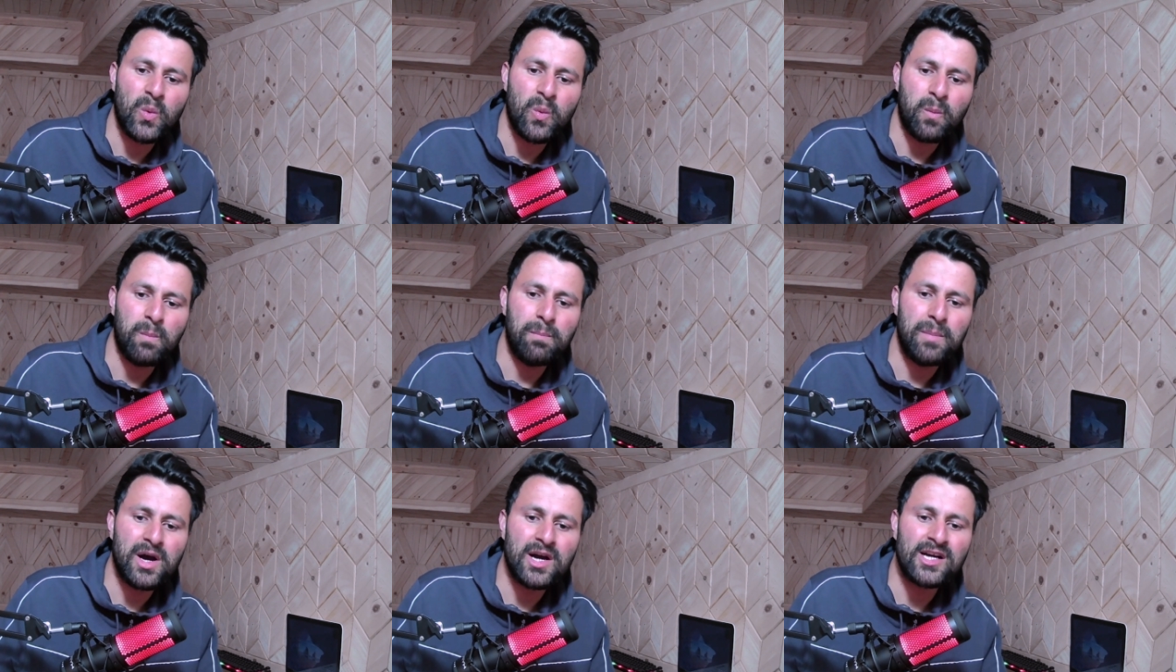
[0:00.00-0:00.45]

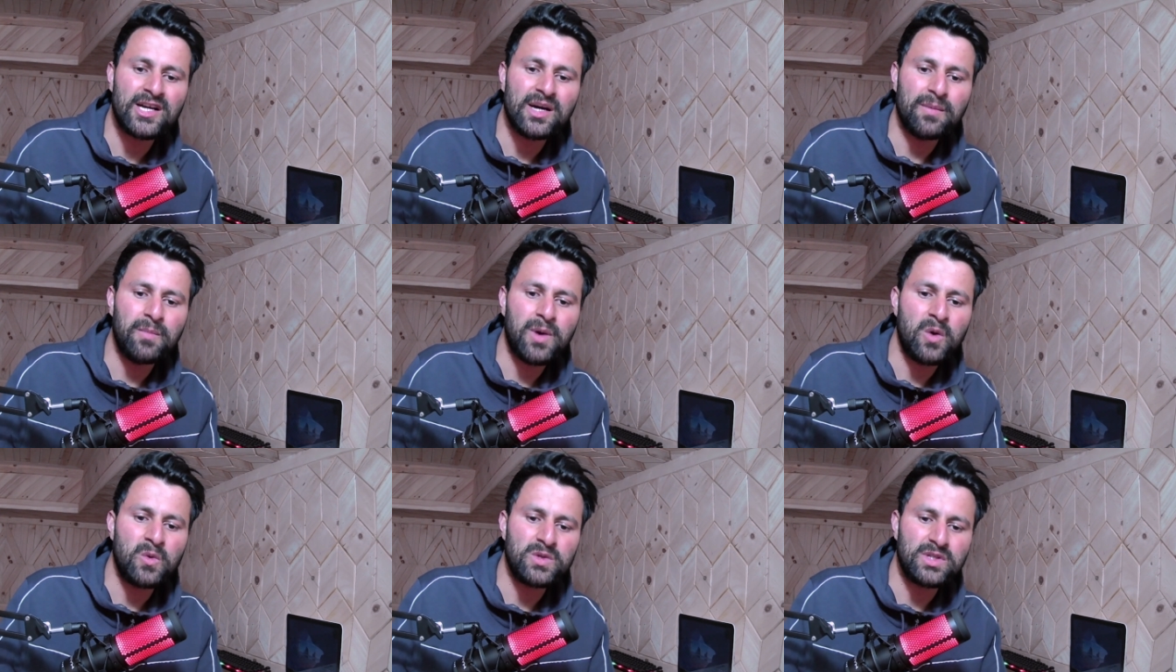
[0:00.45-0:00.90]
bug
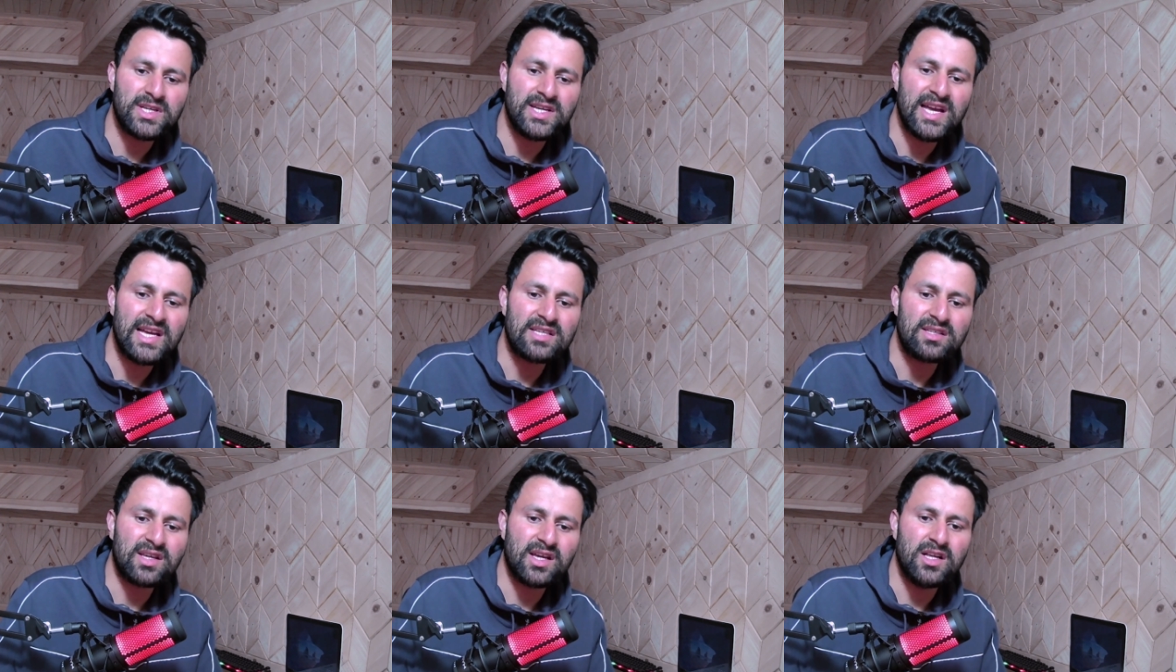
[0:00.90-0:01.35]

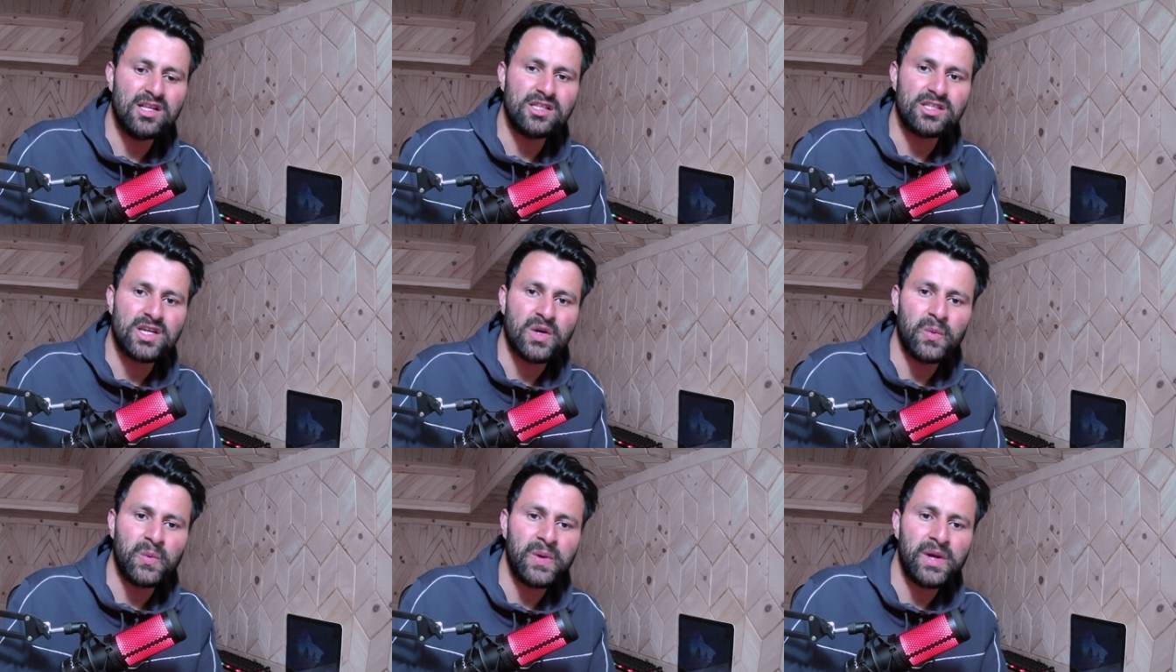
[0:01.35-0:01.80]
bounty
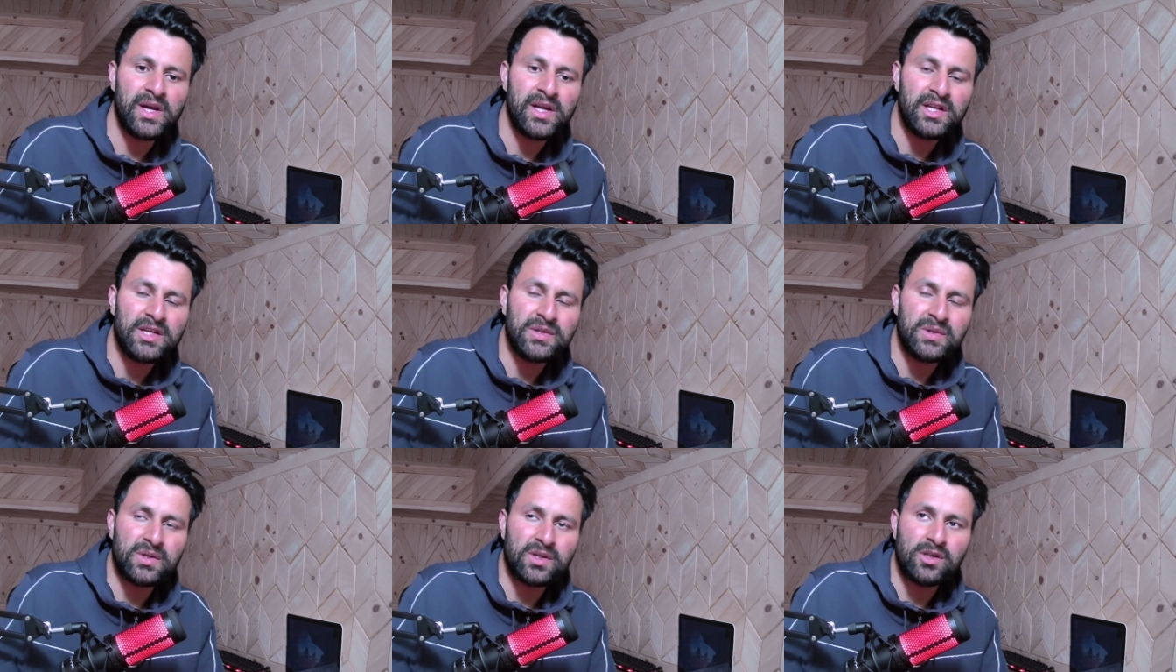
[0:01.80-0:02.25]
skills, where
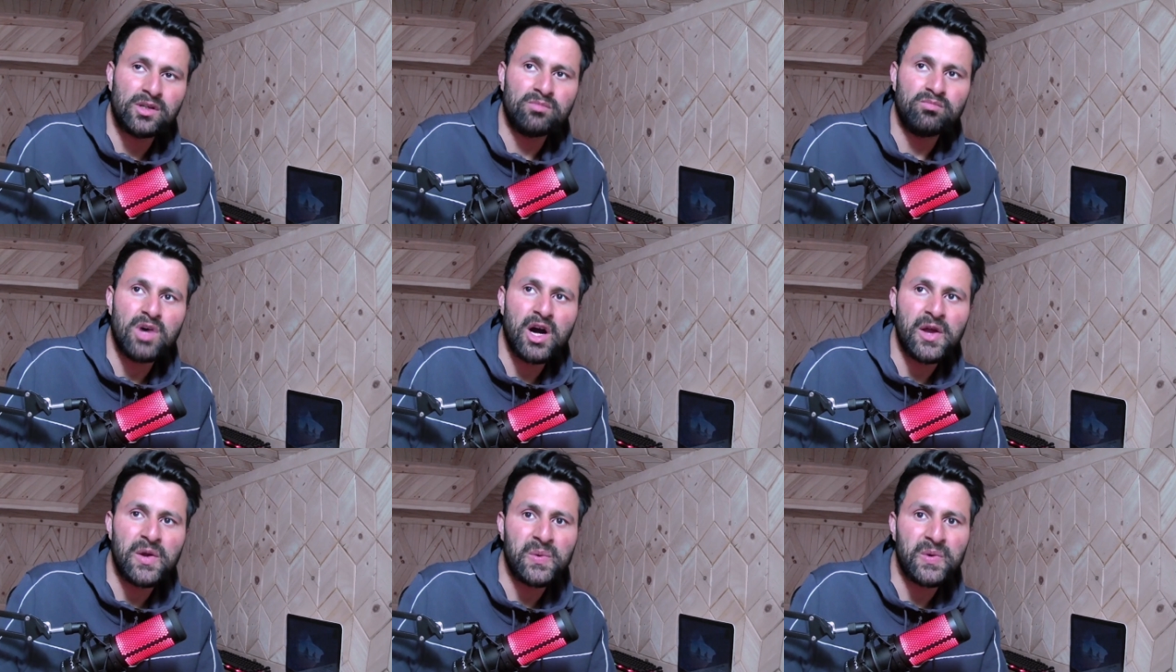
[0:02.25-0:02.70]
you
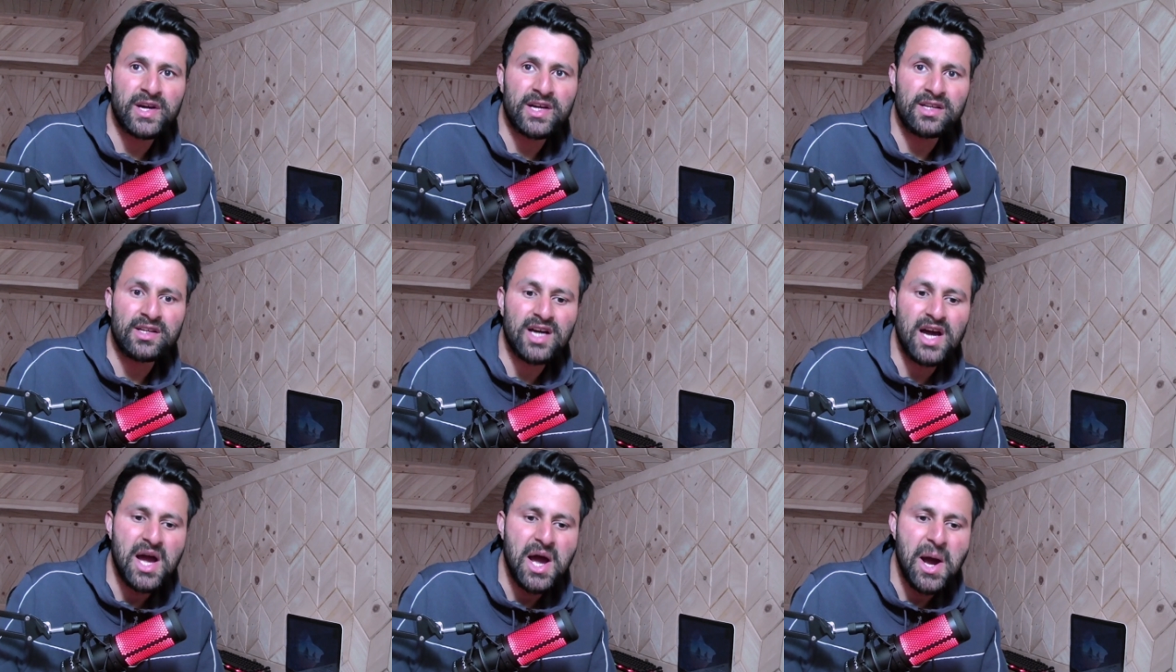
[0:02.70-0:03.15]
know you can